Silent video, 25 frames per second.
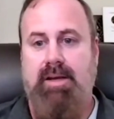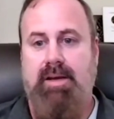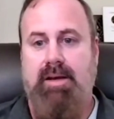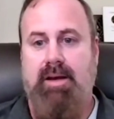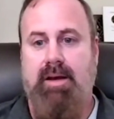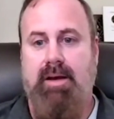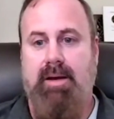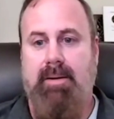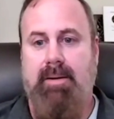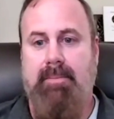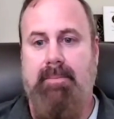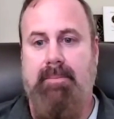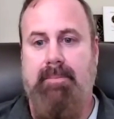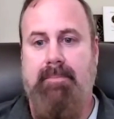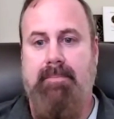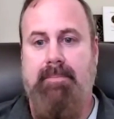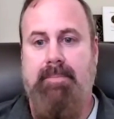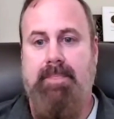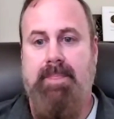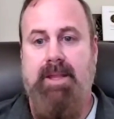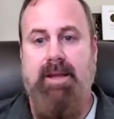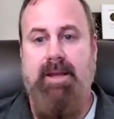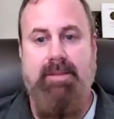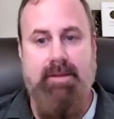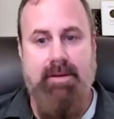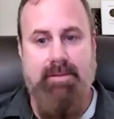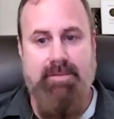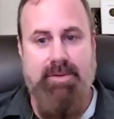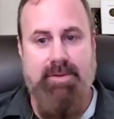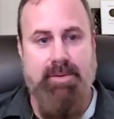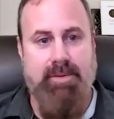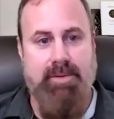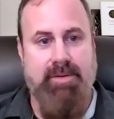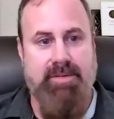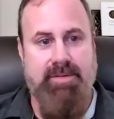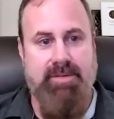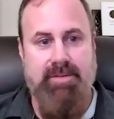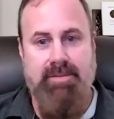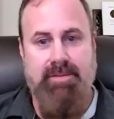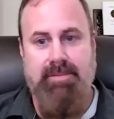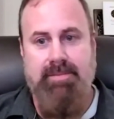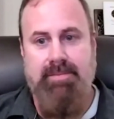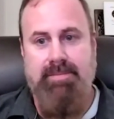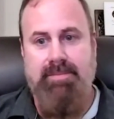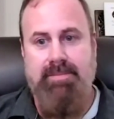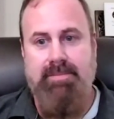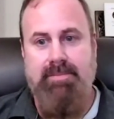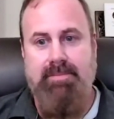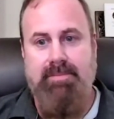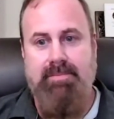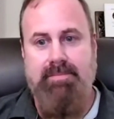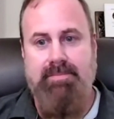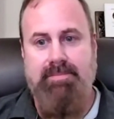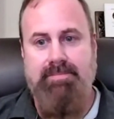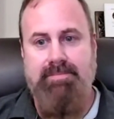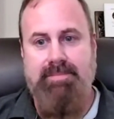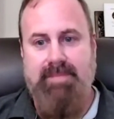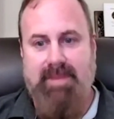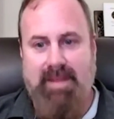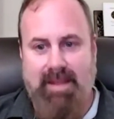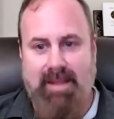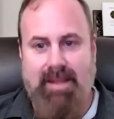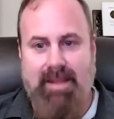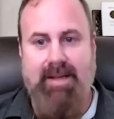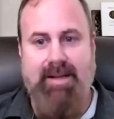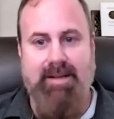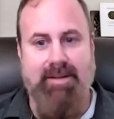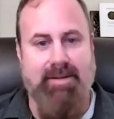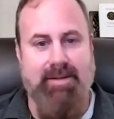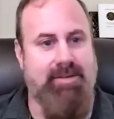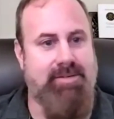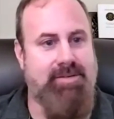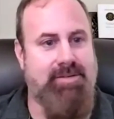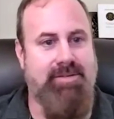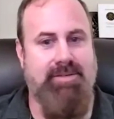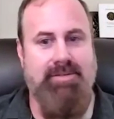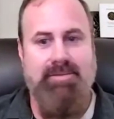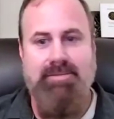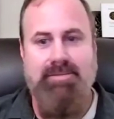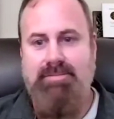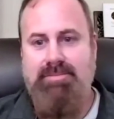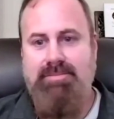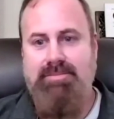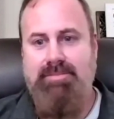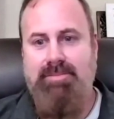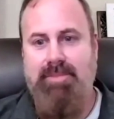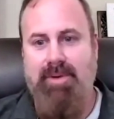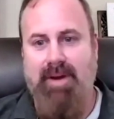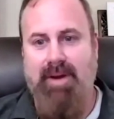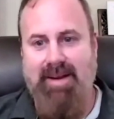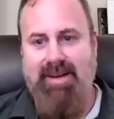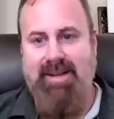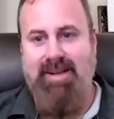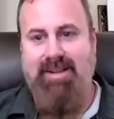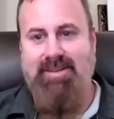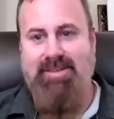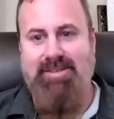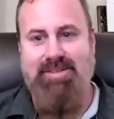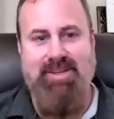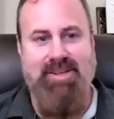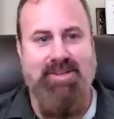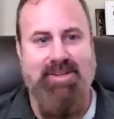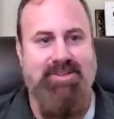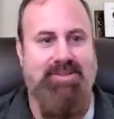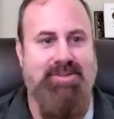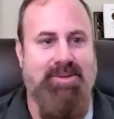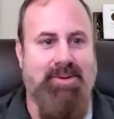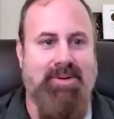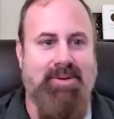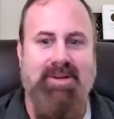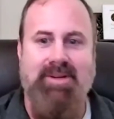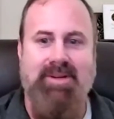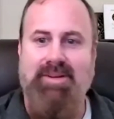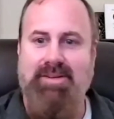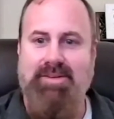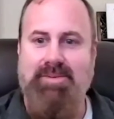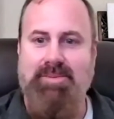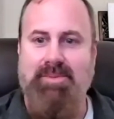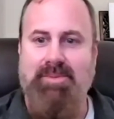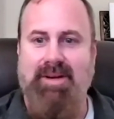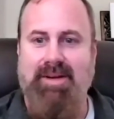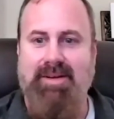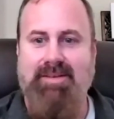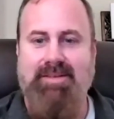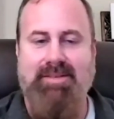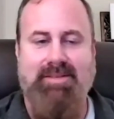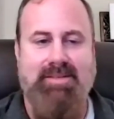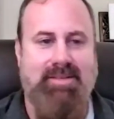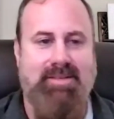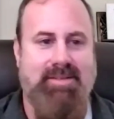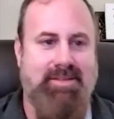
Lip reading: And then, of course, English, right? English gets thrown in as well.